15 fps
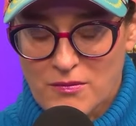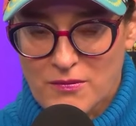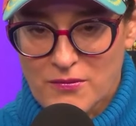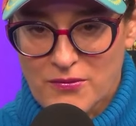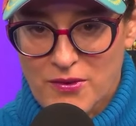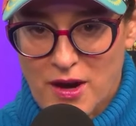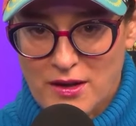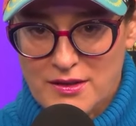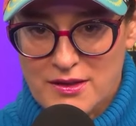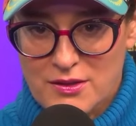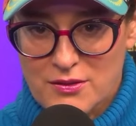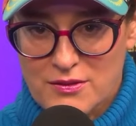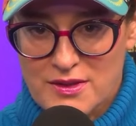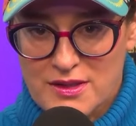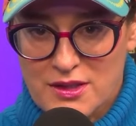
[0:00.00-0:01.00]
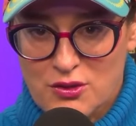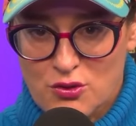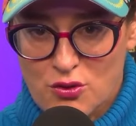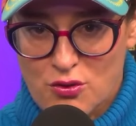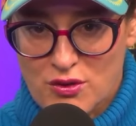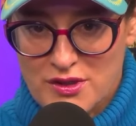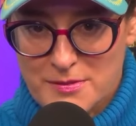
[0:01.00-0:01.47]
Fox News senior
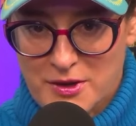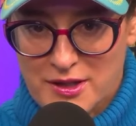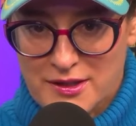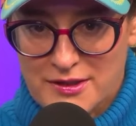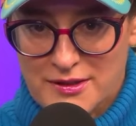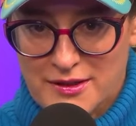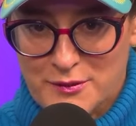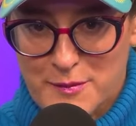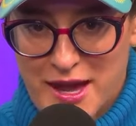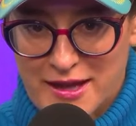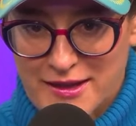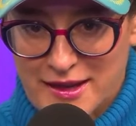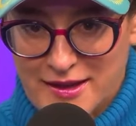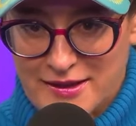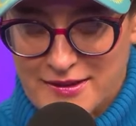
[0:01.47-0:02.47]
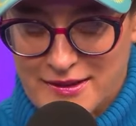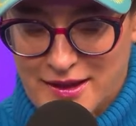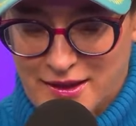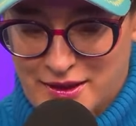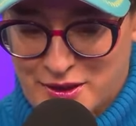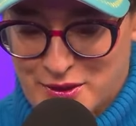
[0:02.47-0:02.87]
correspondent of banking, Kelly